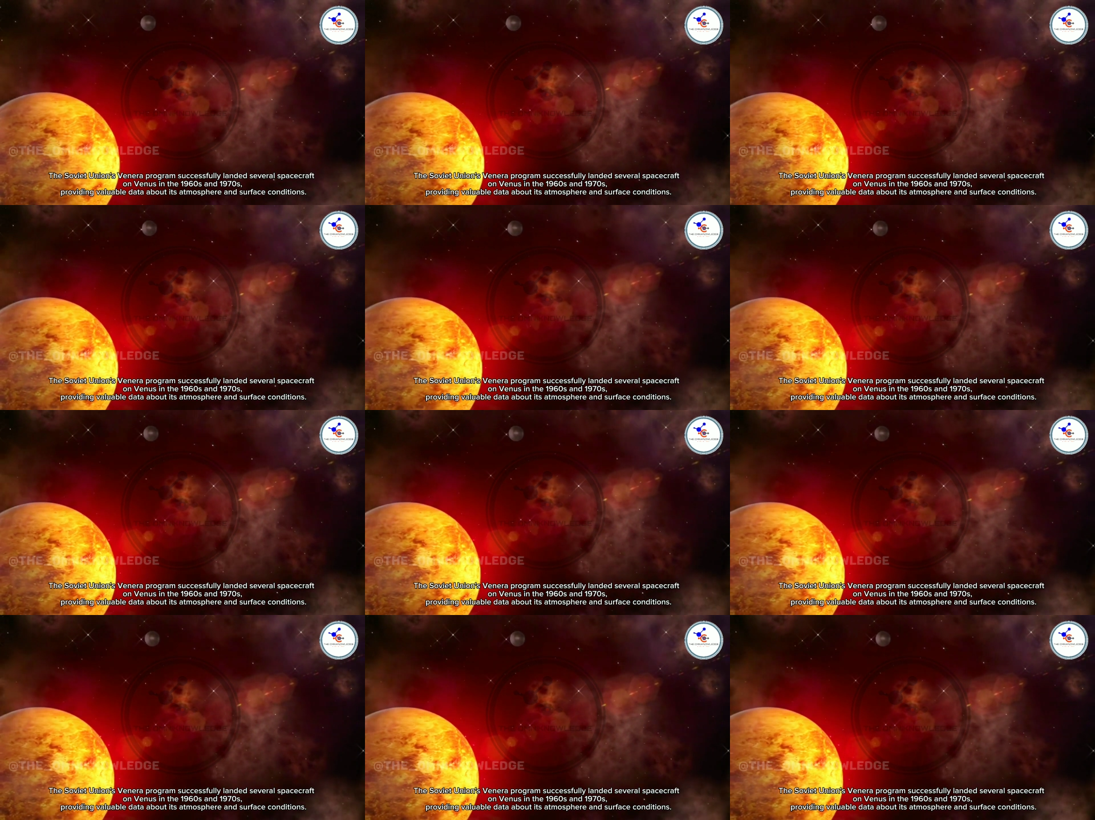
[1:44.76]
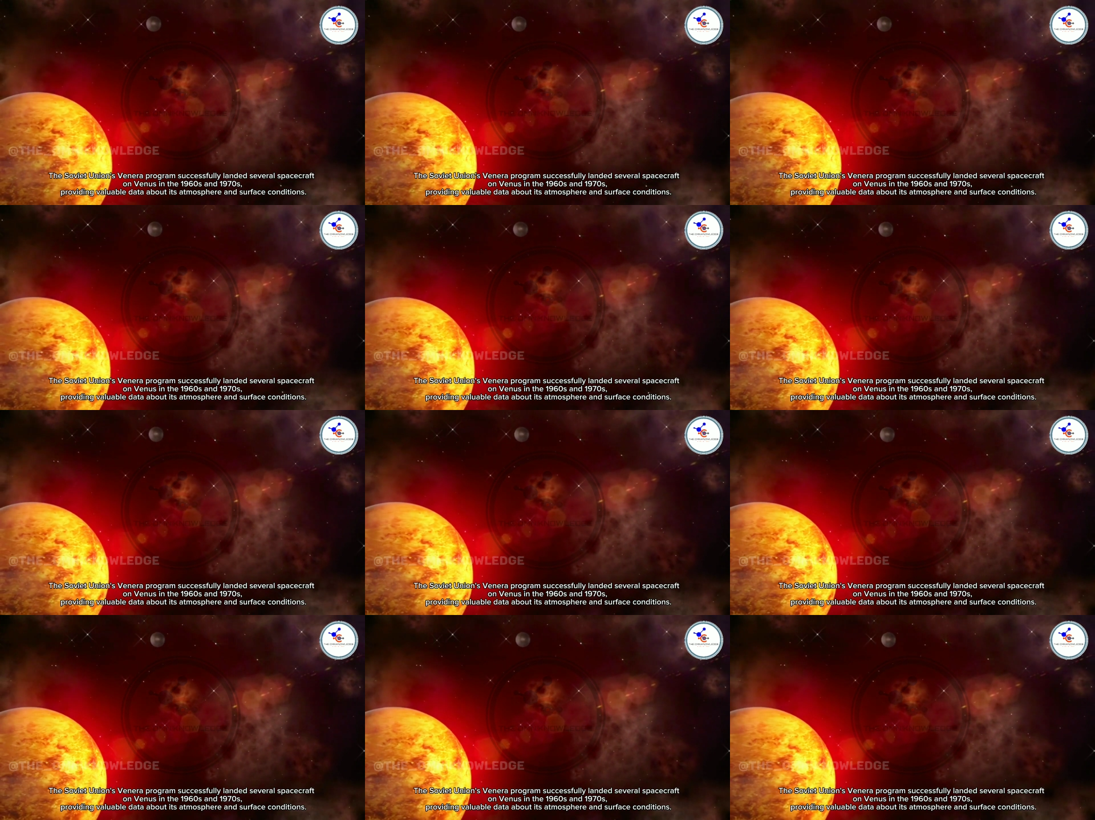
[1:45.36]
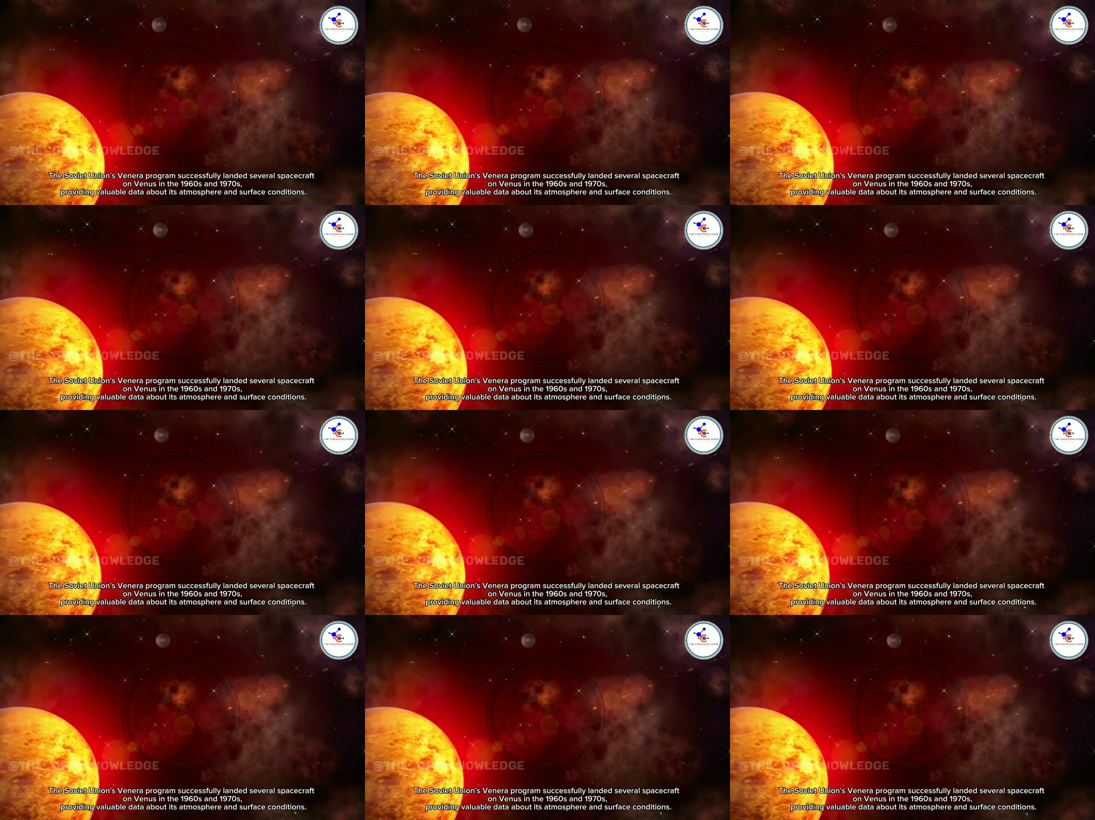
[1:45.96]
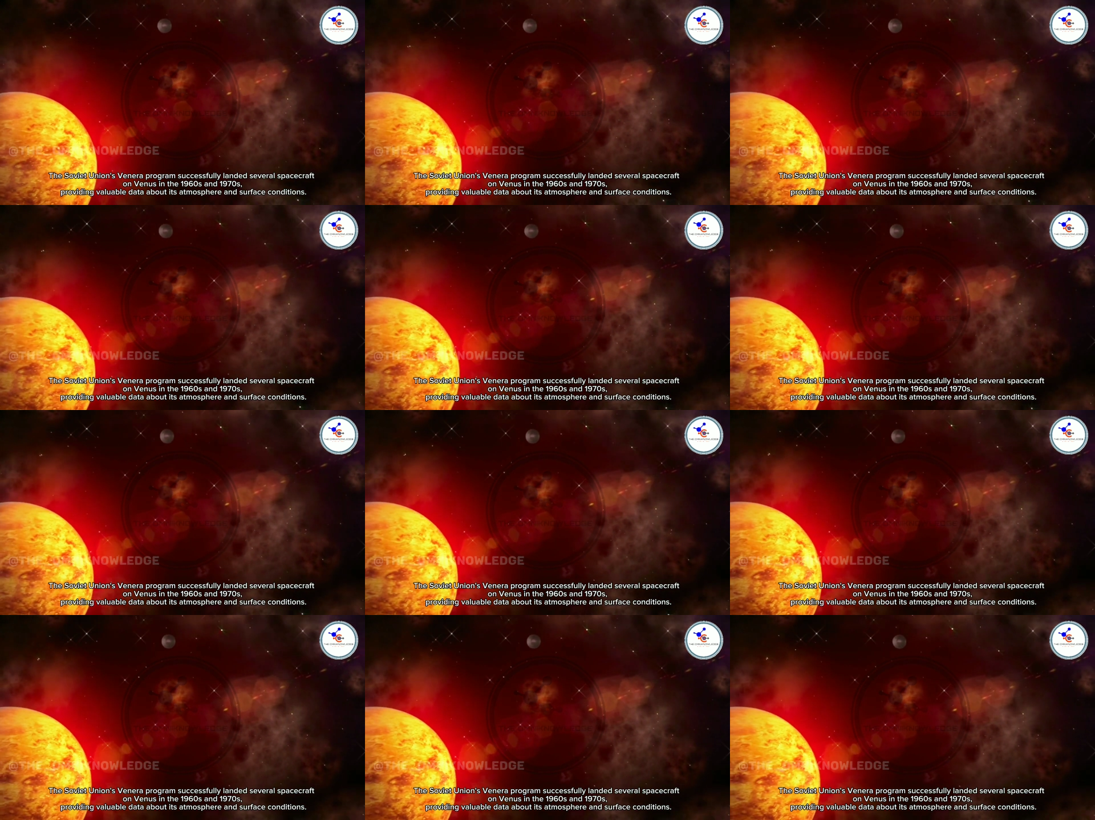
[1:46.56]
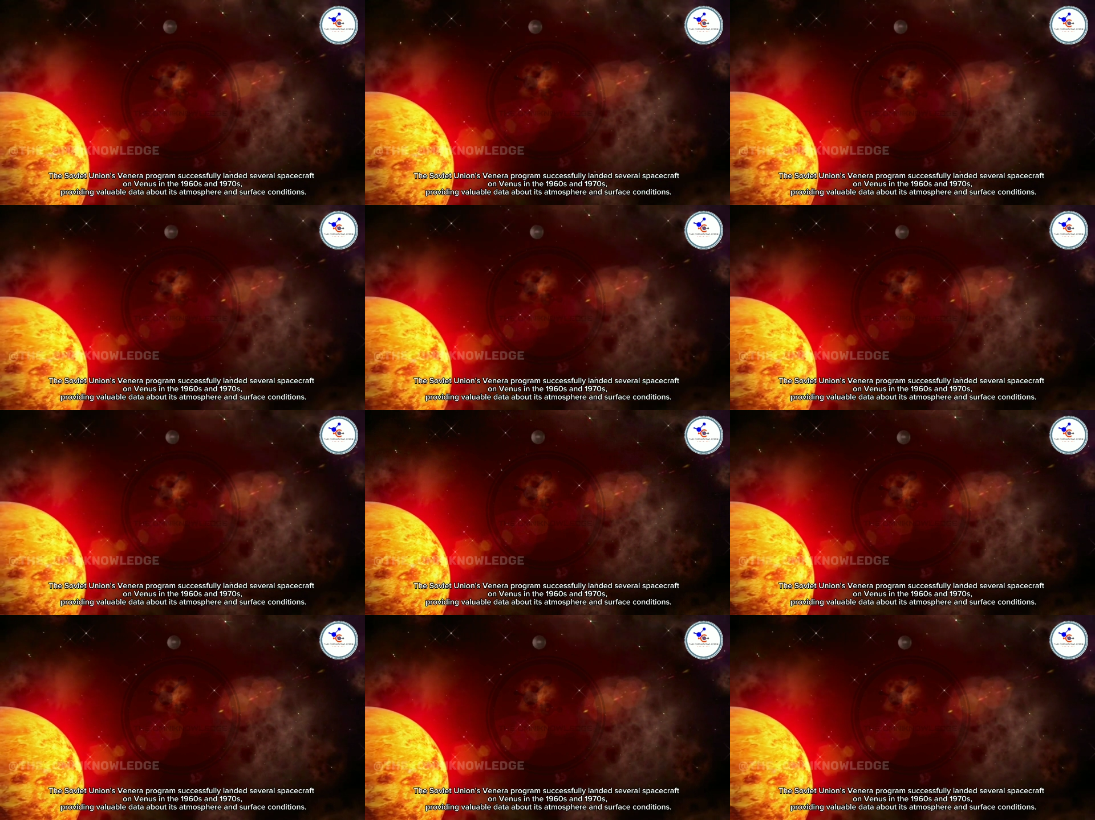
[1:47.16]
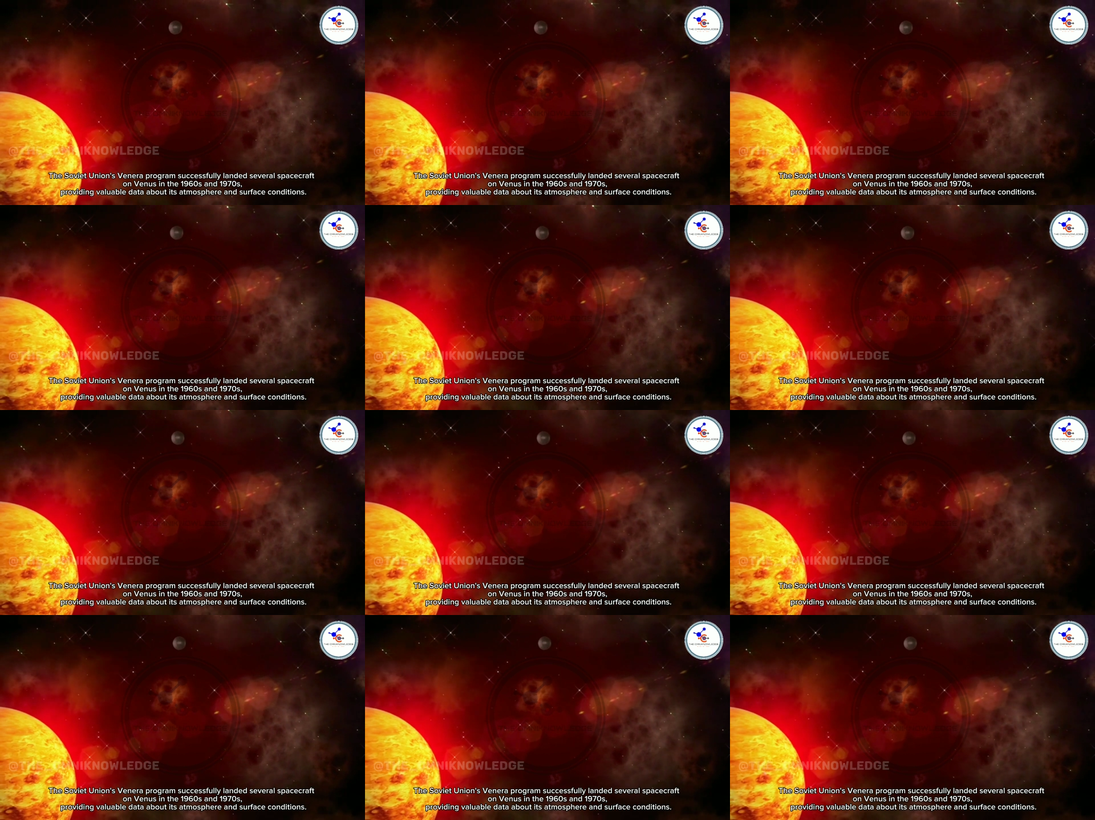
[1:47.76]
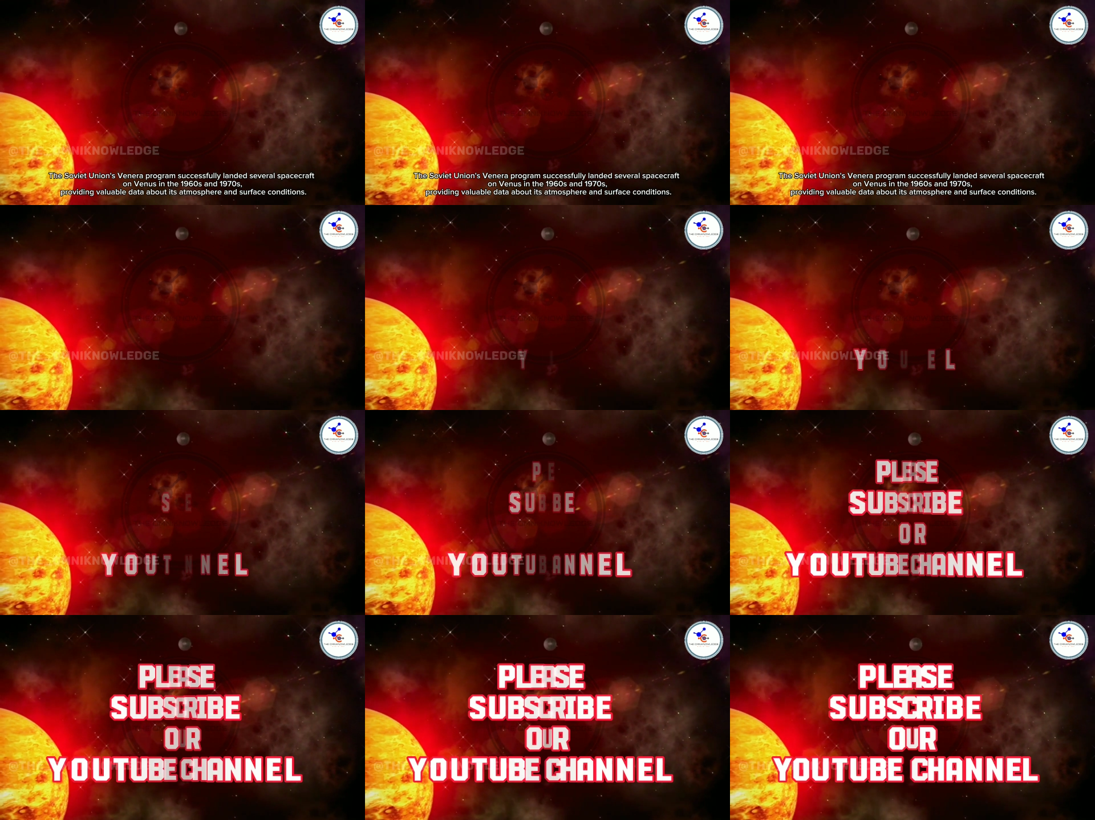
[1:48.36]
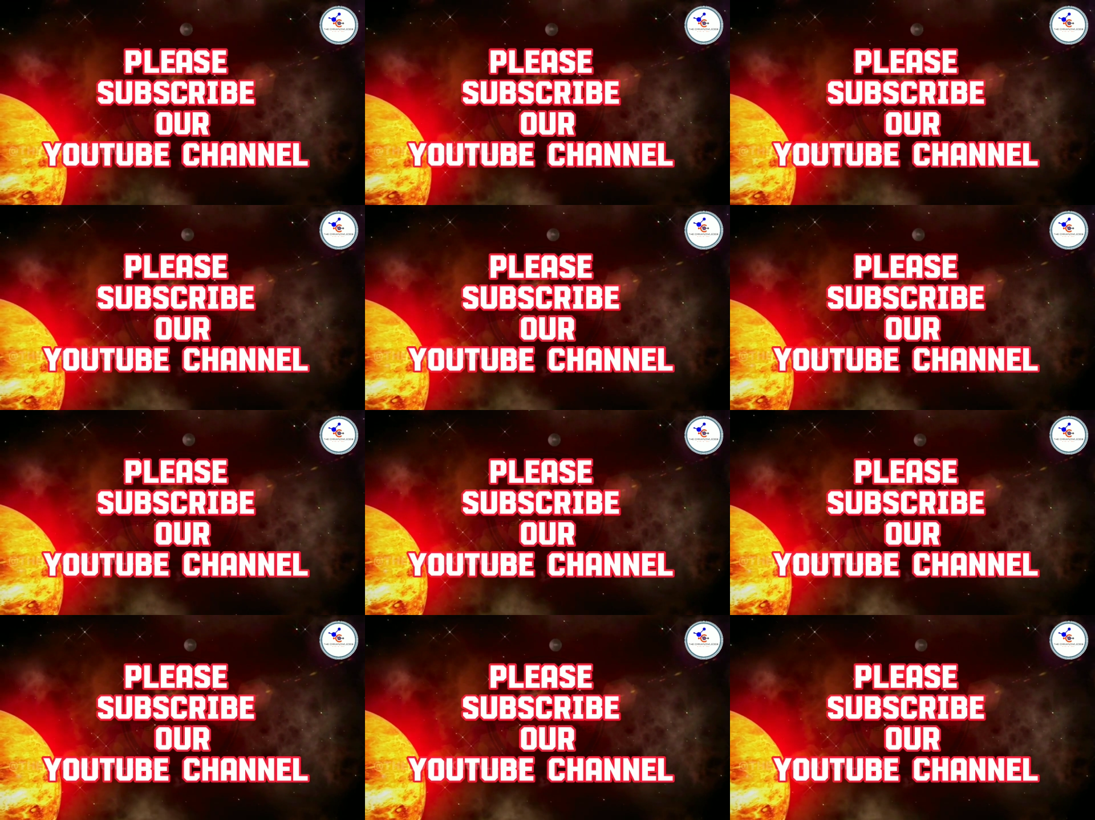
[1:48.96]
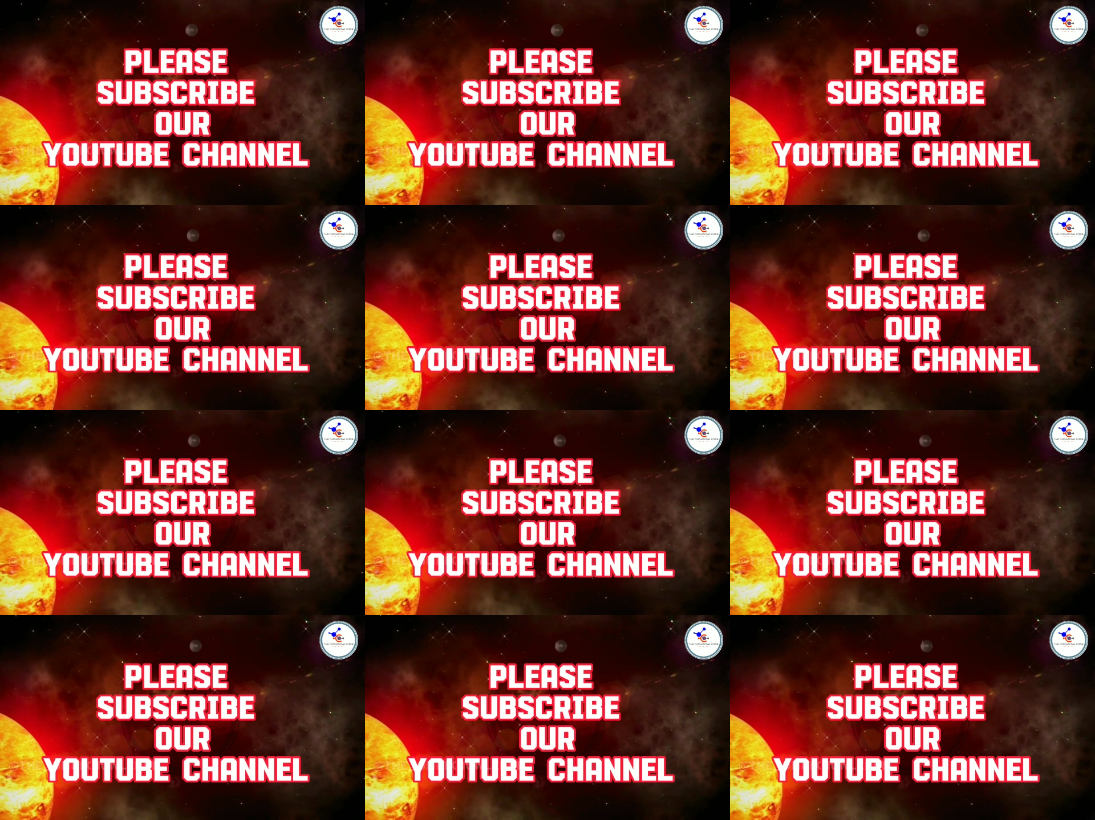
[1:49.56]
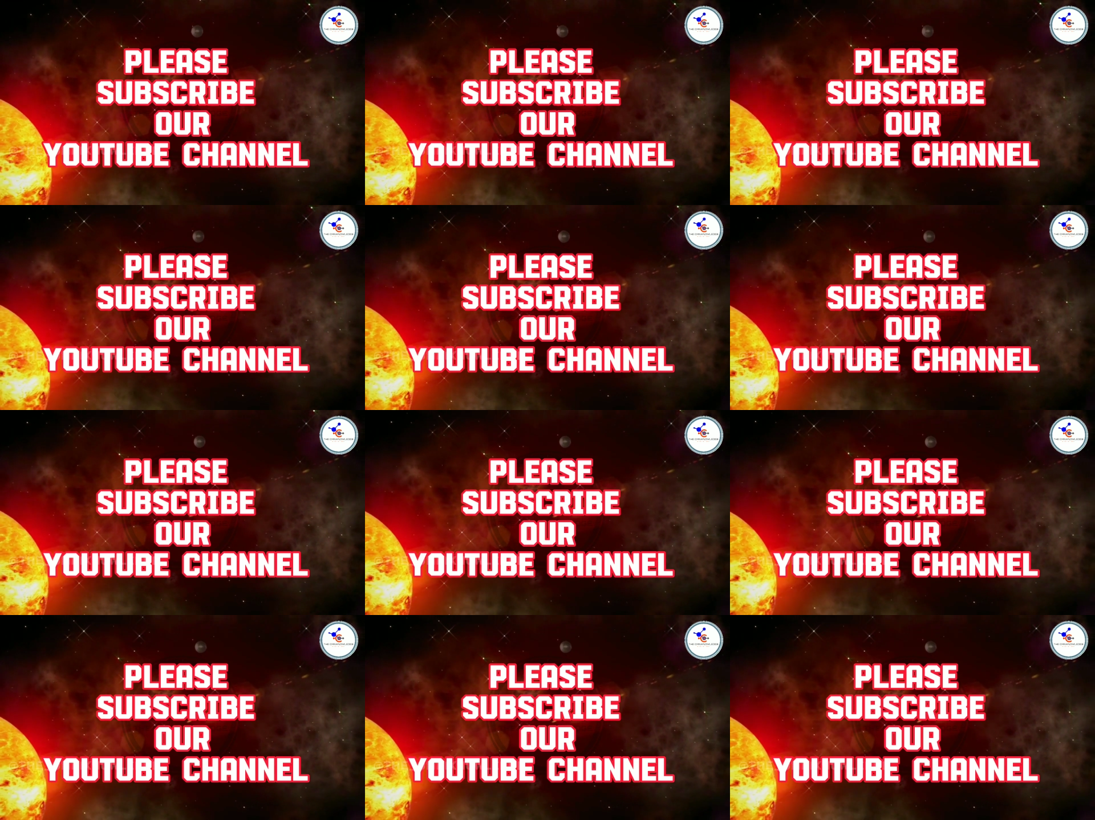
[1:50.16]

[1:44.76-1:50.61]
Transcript: Nobody's mouth can be seen.